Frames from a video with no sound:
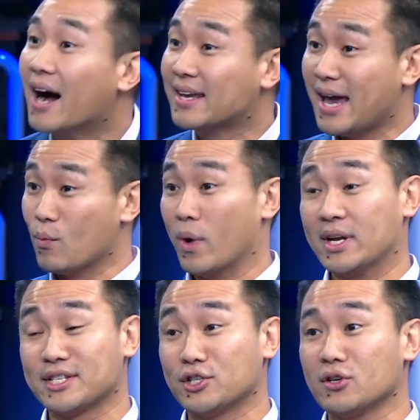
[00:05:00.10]
Again, what
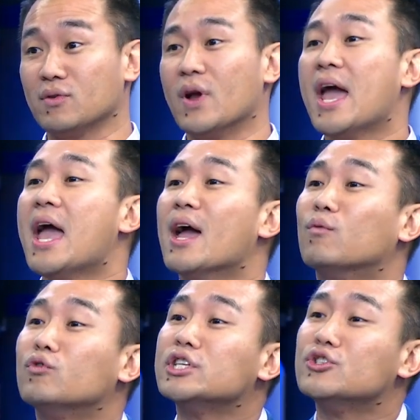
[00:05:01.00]
does it do? It
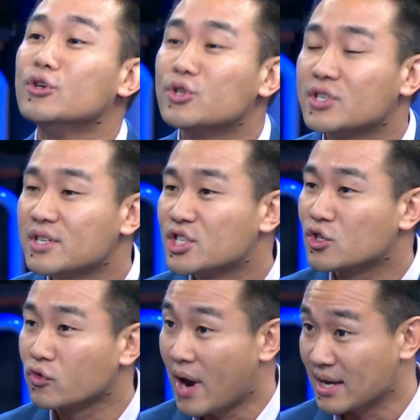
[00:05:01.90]
reduces
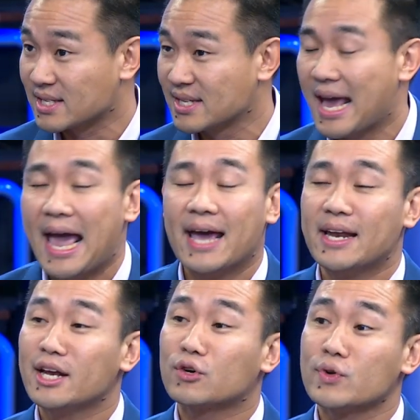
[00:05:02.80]
stress. It
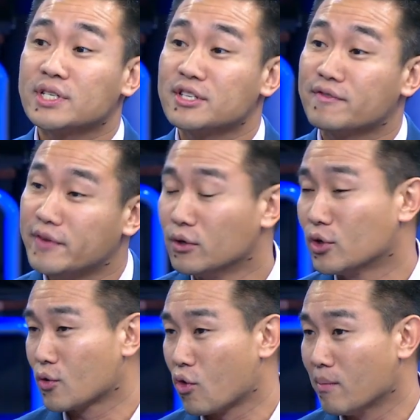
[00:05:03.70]
increases feel
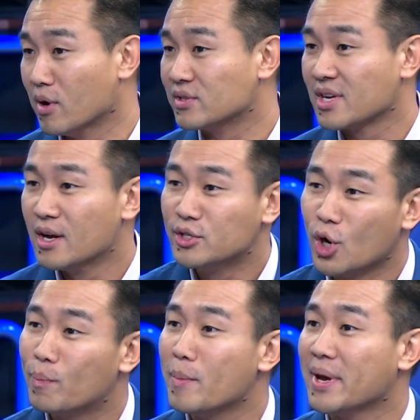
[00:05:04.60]
hormones,
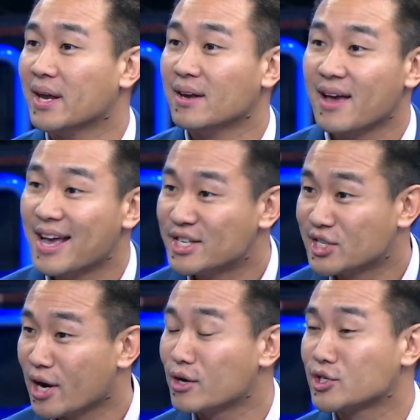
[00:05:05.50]
dopamine,
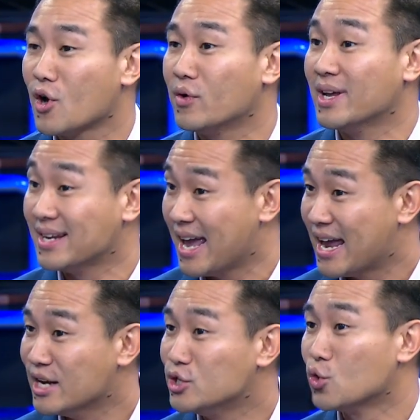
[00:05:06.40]
serotonin,
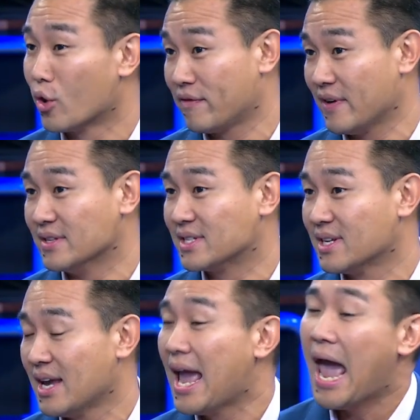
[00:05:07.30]
endorphins.
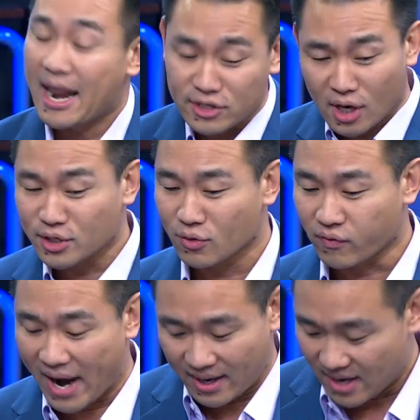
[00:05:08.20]
And it's also
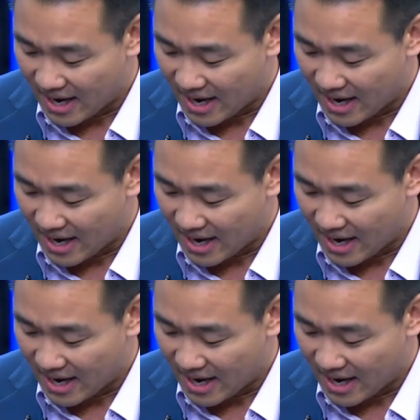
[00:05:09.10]
great.